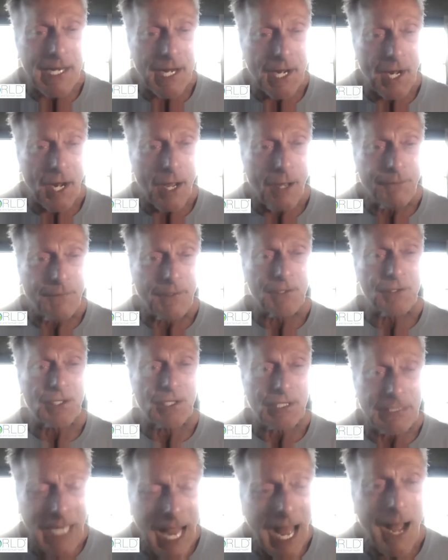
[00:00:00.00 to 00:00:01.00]
enough and
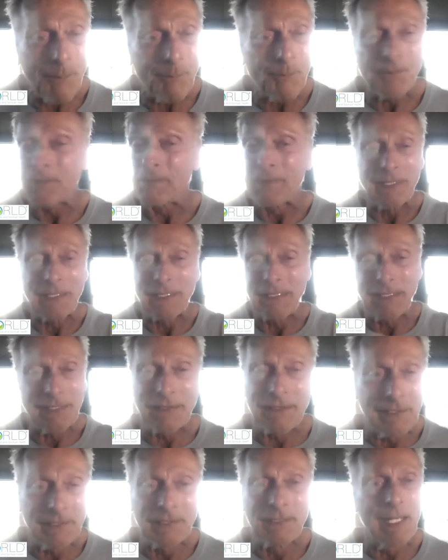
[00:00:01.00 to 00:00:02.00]
stop.
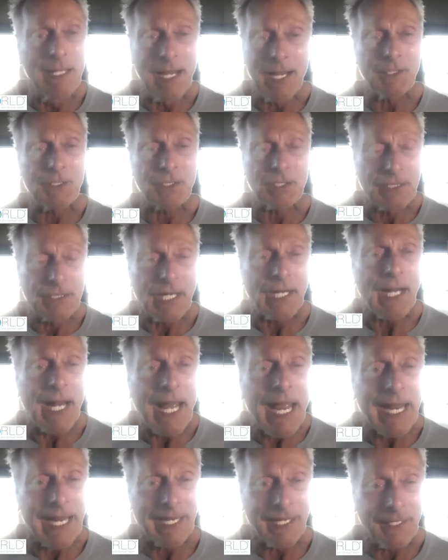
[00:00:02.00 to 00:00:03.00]
It's
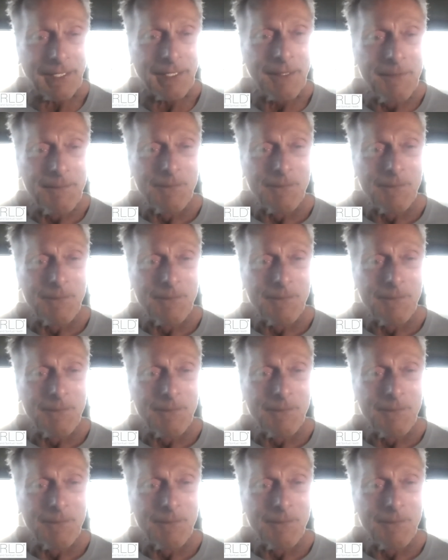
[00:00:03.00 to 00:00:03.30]
delayed.